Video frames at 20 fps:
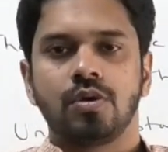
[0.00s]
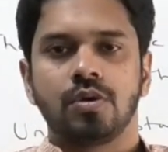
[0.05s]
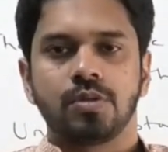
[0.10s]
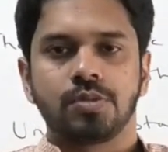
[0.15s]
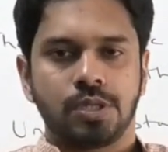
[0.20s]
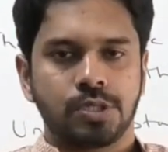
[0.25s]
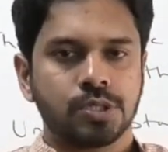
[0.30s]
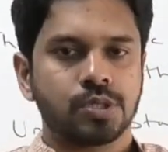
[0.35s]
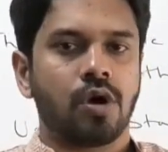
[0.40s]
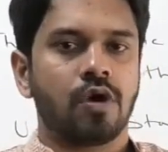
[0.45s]

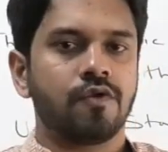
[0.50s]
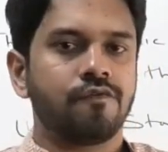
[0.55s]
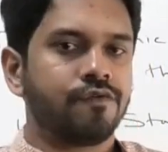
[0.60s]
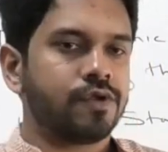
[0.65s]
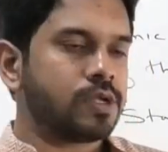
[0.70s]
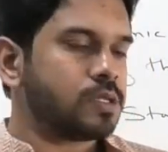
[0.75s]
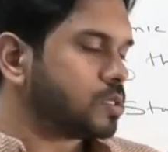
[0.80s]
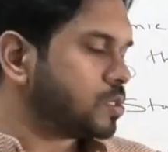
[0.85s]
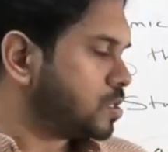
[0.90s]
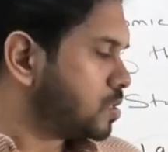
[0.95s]
This
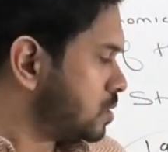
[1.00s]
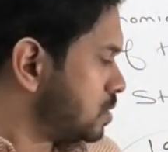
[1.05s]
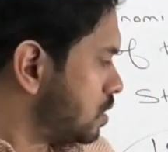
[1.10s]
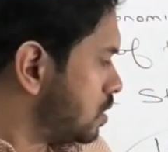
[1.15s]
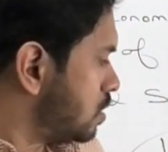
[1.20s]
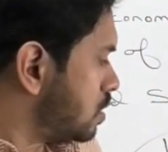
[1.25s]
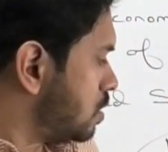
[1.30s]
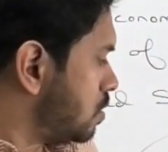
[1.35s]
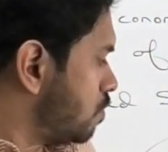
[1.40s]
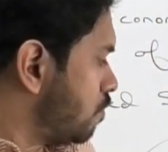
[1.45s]
conference,
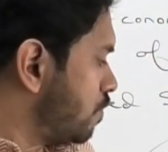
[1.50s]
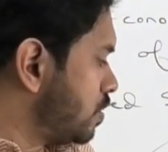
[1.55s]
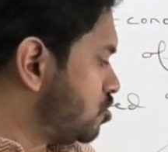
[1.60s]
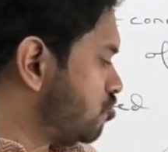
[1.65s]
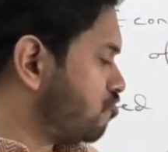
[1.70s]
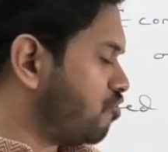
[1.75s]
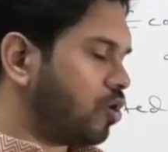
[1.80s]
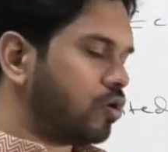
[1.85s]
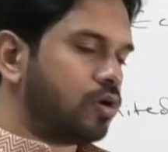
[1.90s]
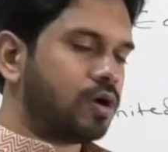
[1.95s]

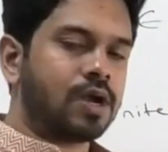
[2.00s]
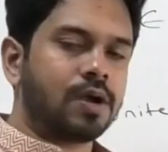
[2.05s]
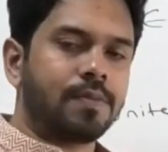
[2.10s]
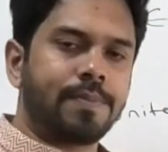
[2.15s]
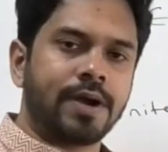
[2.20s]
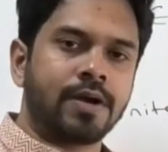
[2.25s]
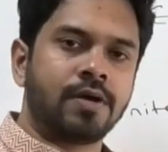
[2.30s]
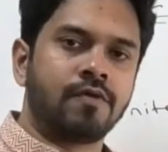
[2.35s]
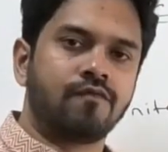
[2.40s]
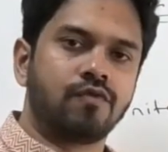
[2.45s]
which followed at
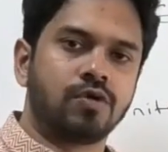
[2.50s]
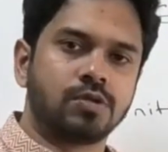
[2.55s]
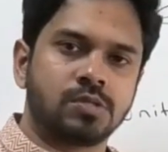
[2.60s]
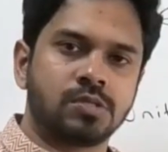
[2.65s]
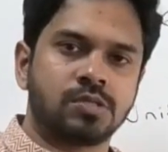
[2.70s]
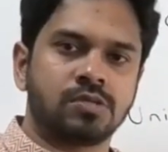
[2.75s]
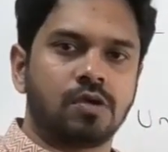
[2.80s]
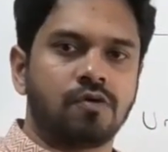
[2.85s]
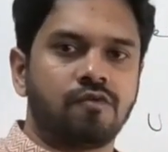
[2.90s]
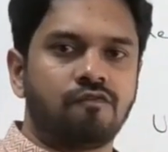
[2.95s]
Bretton
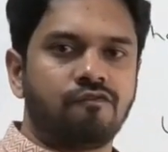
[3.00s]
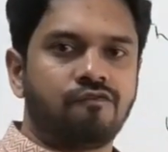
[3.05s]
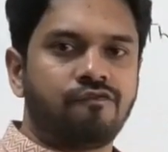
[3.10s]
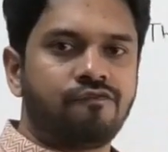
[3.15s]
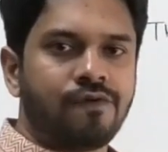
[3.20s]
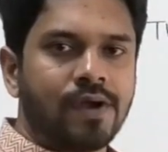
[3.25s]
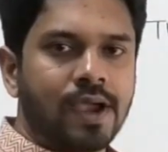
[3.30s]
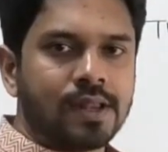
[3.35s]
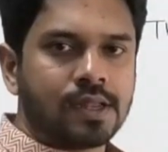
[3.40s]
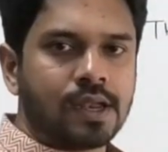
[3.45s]
Woods,
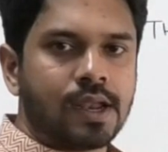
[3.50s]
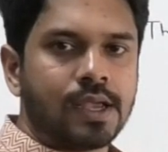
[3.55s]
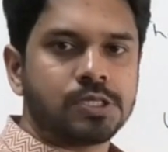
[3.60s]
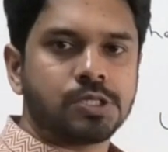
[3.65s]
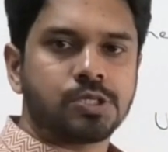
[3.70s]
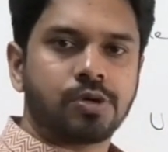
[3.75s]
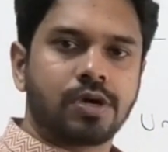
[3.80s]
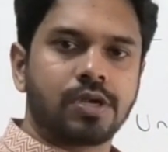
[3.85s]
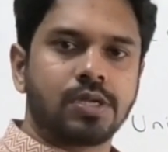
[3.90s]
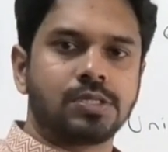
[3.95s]

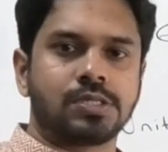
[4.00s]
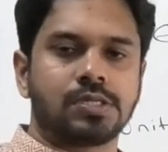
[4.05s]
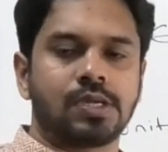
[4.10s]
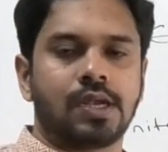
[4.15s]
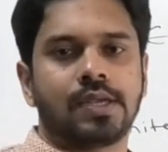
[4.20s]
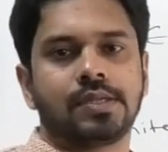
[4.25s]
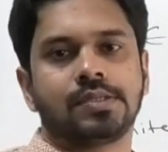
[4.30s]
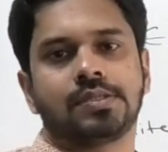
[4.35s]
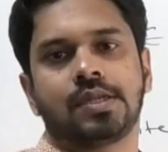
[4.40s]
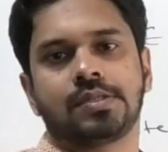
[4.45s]
finalized or
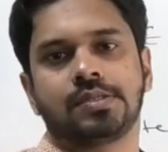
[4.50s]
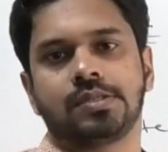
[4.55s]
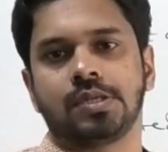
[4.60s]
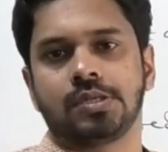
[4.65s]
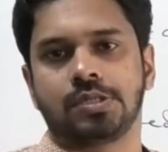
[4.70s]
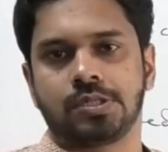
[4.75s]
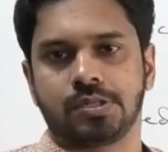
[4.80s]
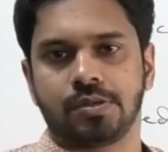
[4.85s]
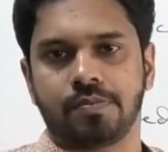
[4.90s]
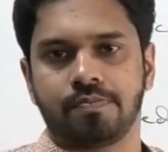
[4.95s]
crystallized that
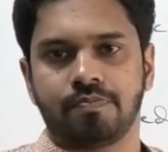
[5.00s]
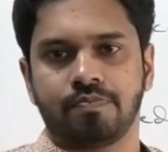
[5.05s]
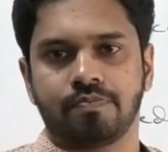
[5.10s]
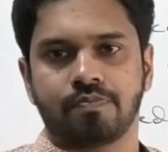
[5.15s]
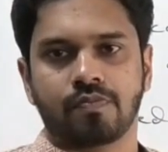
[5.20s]
system.